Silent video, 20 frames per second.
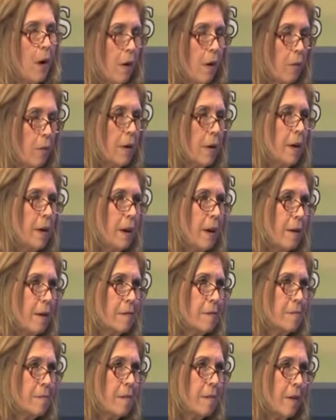all want to
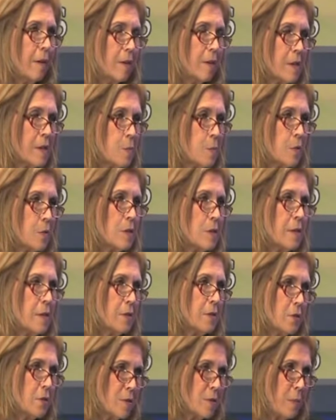know, are these
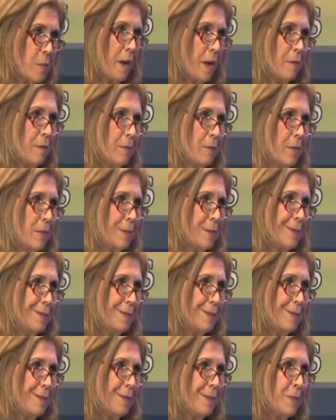procedures painful?
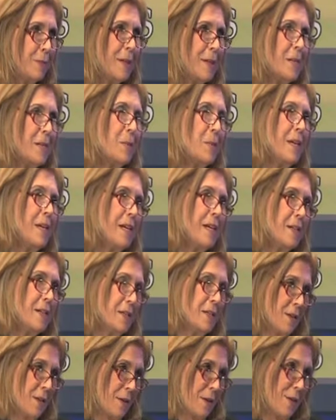What do we need
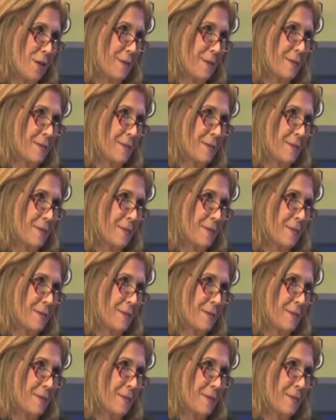to know?